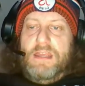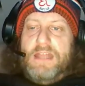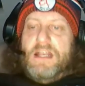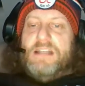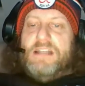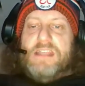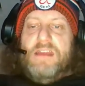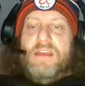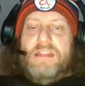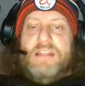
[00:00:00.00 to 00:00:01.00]
It does
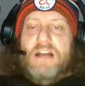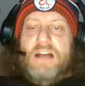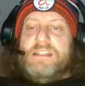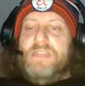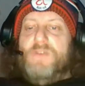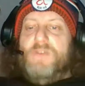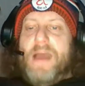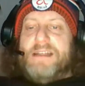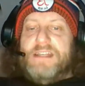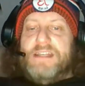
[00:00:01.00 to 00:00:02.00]
give you
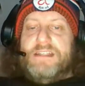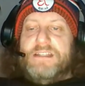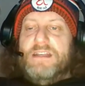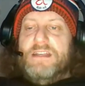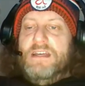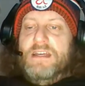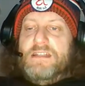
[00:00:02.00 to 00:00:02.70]
access